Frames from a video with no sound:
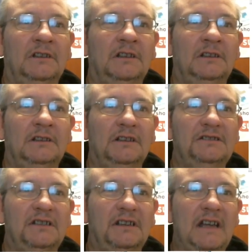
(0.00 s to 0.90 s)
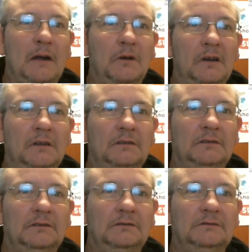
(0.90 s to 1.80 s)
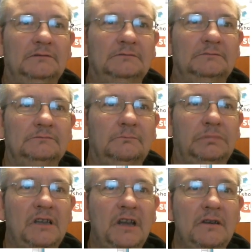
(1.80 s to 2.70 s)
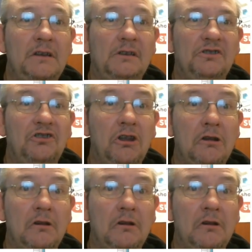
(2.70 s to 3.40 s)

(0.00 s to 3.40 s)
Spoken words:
Is it the Gower Peninsula?